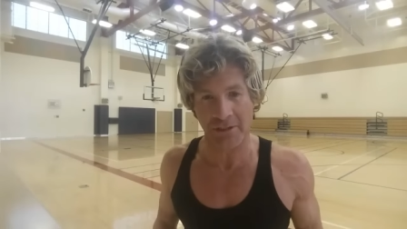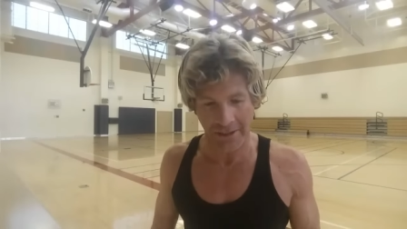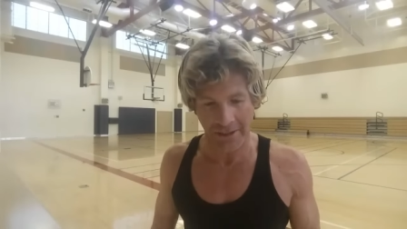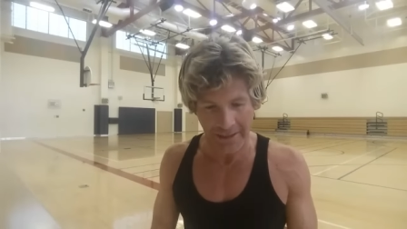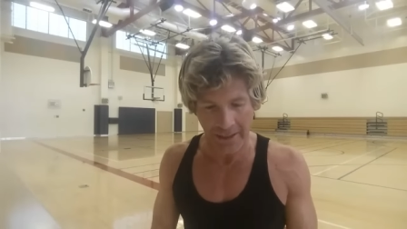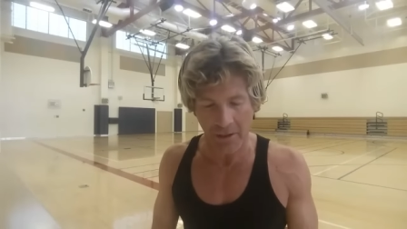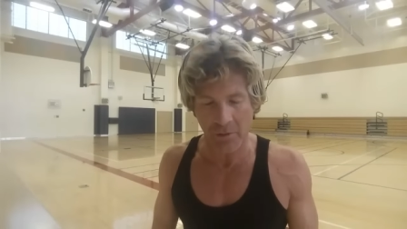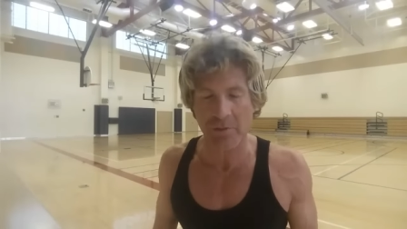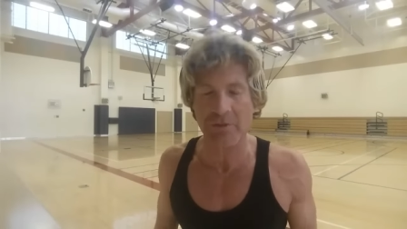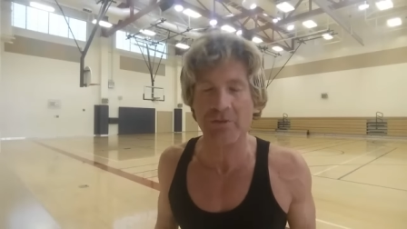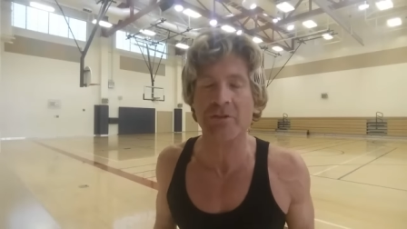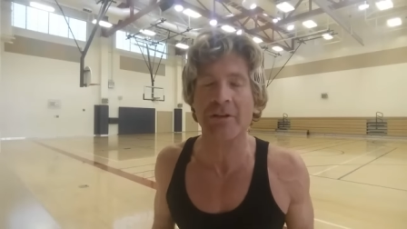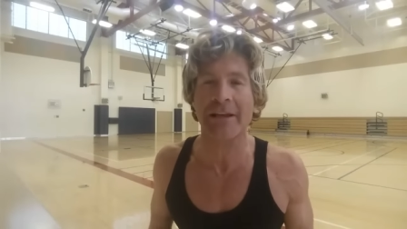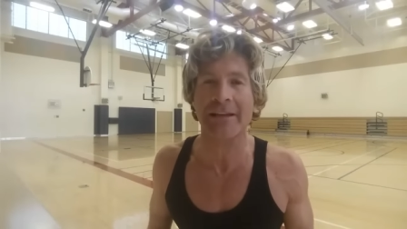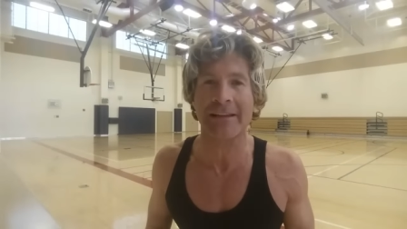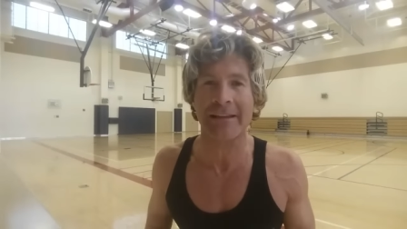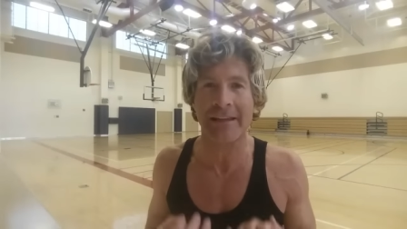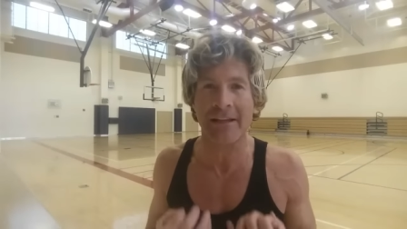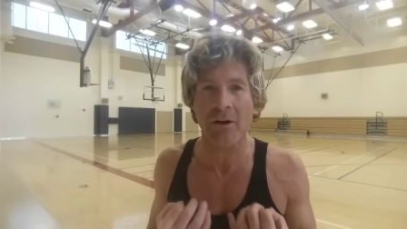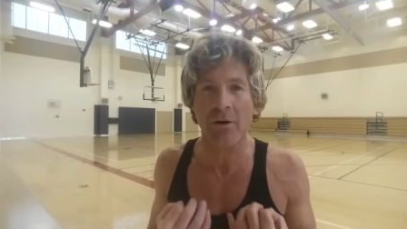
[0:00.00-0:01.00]
So like I always do
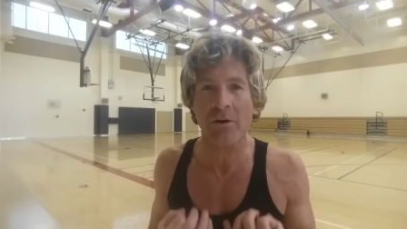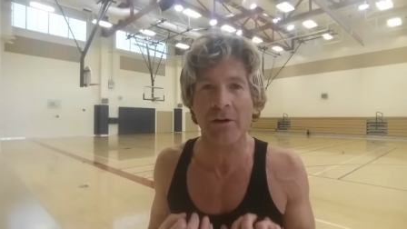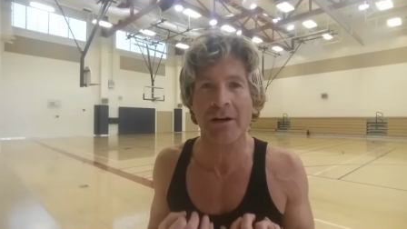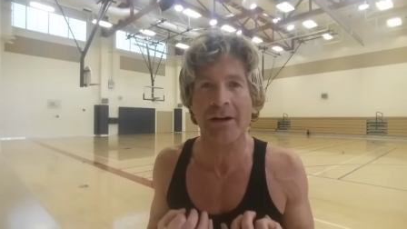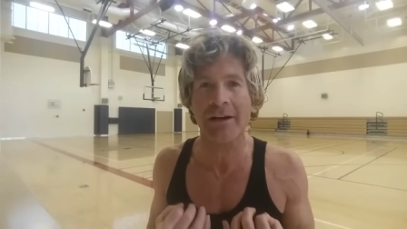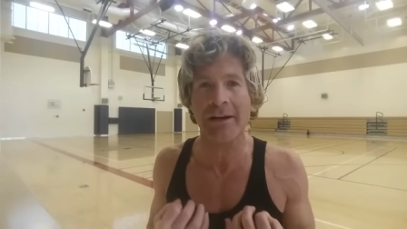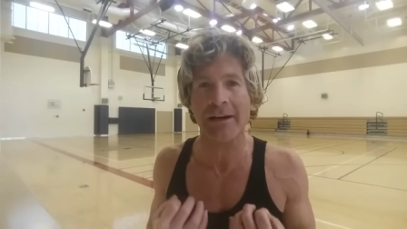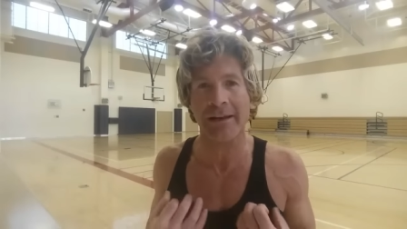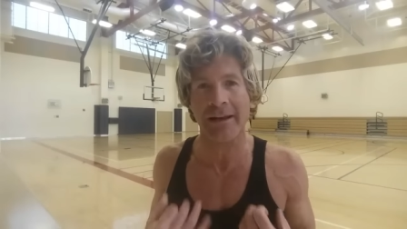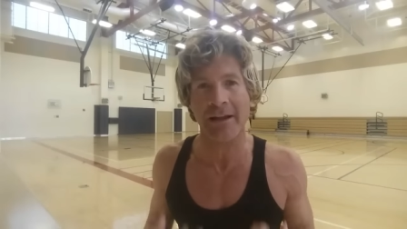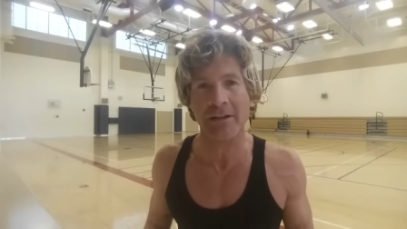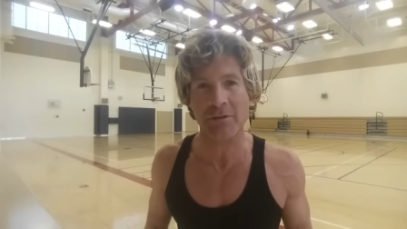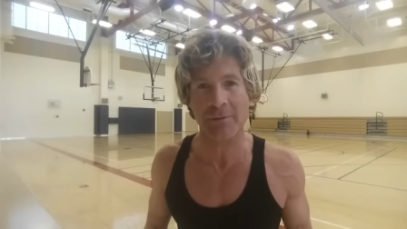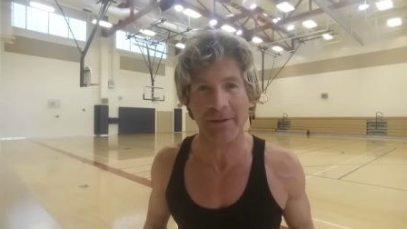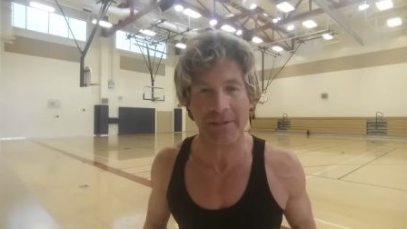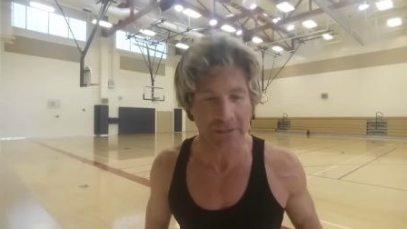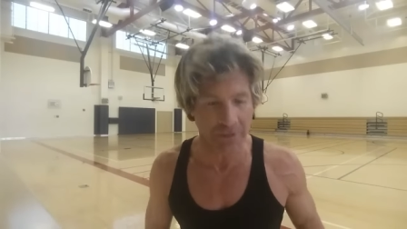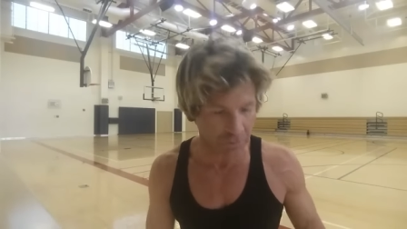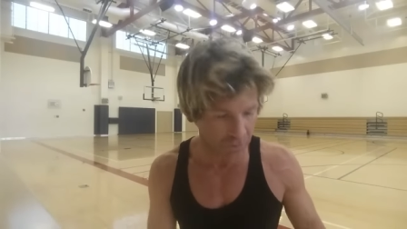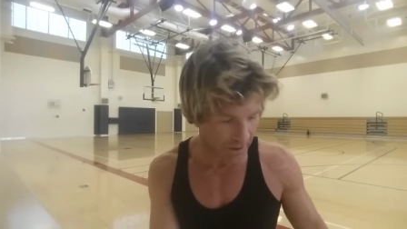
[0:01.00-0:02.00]
like the yoga and
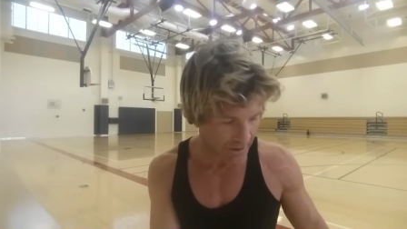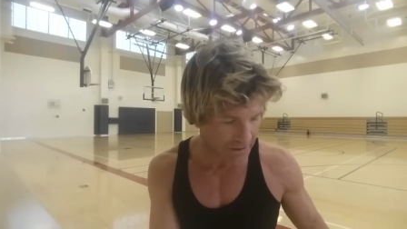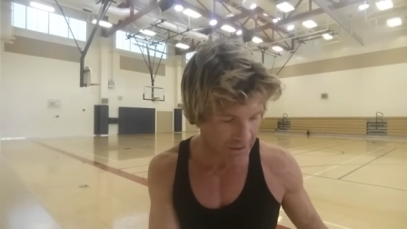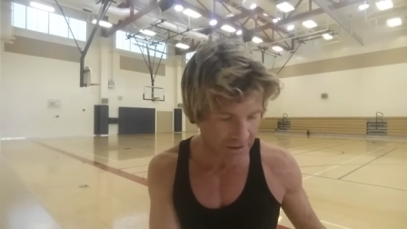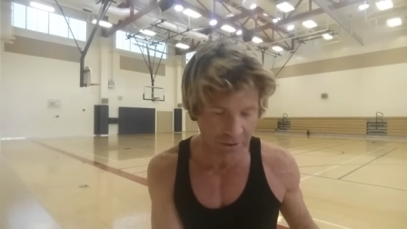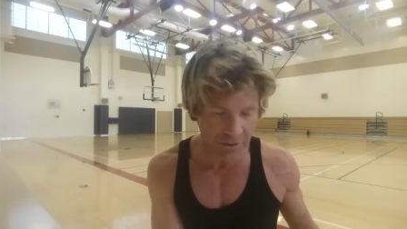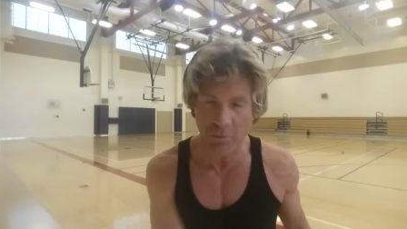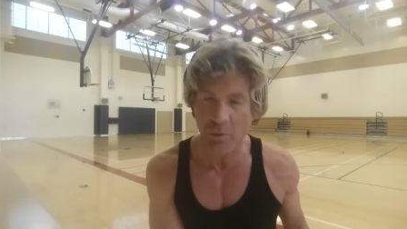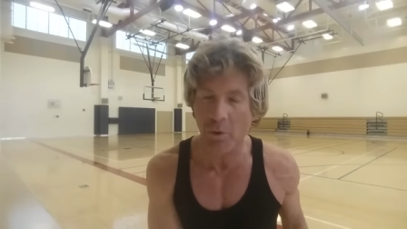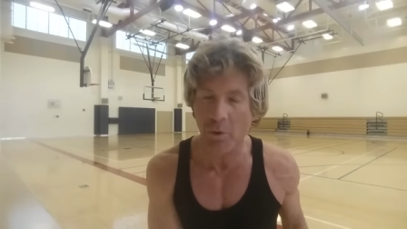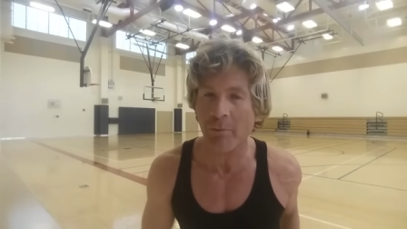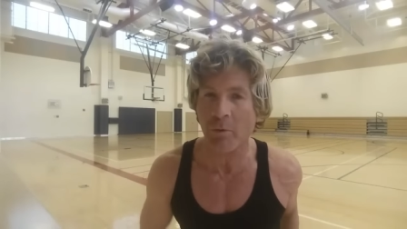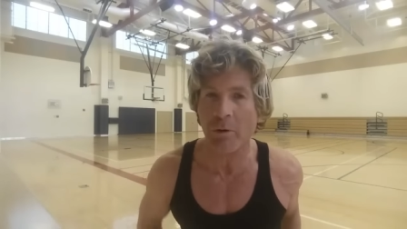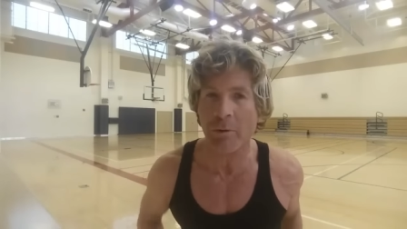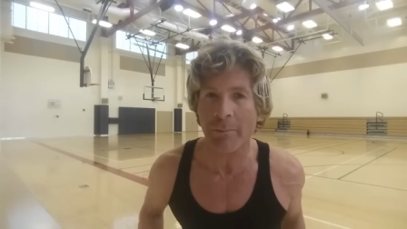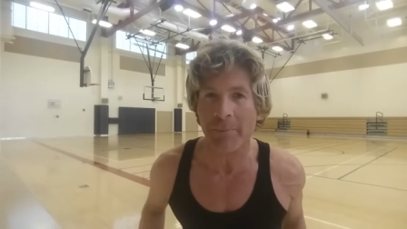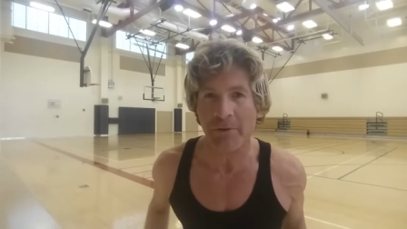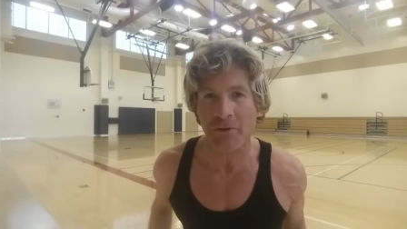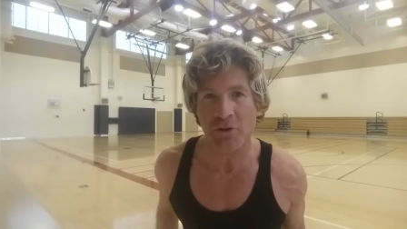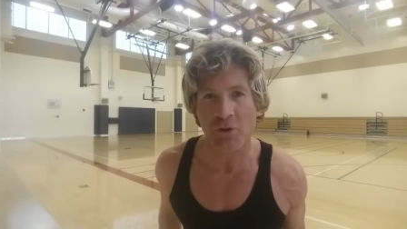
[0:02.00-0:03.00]
isometric stretching to warm
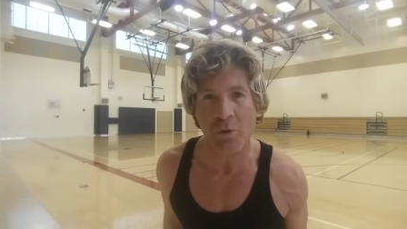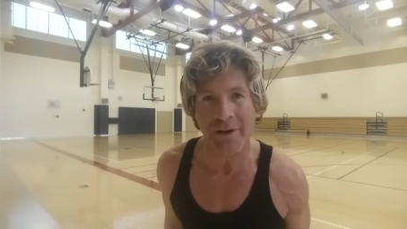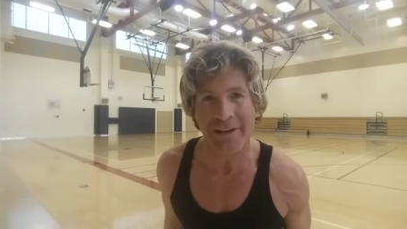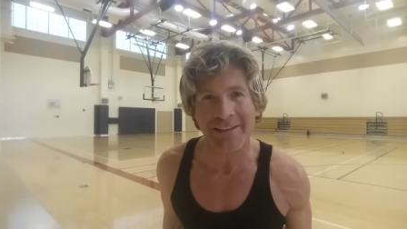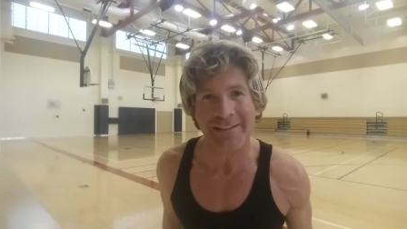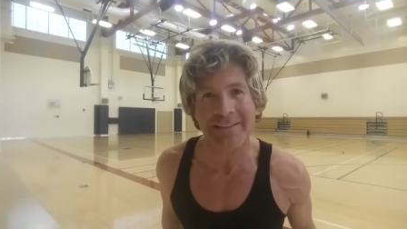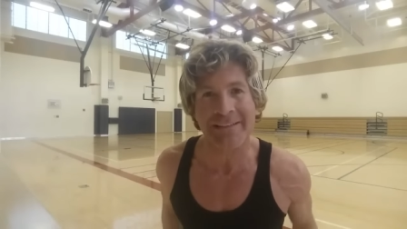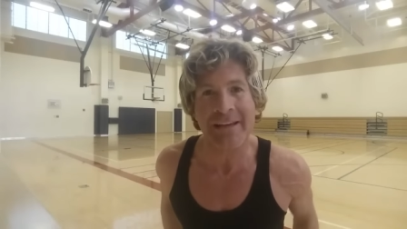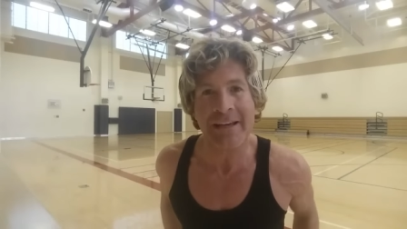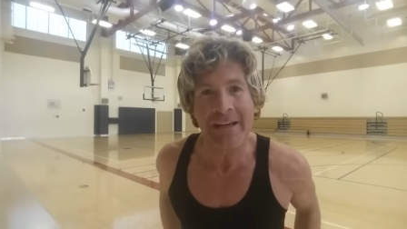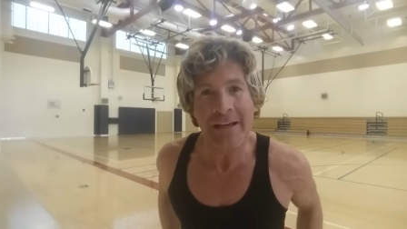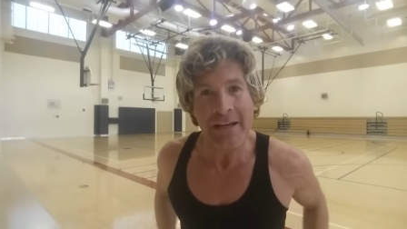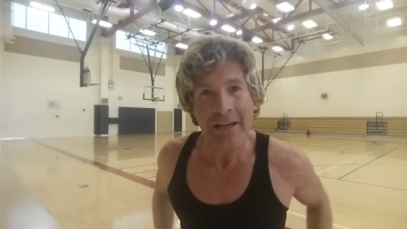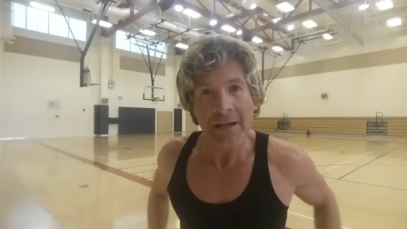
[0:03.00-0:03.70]
up the joints,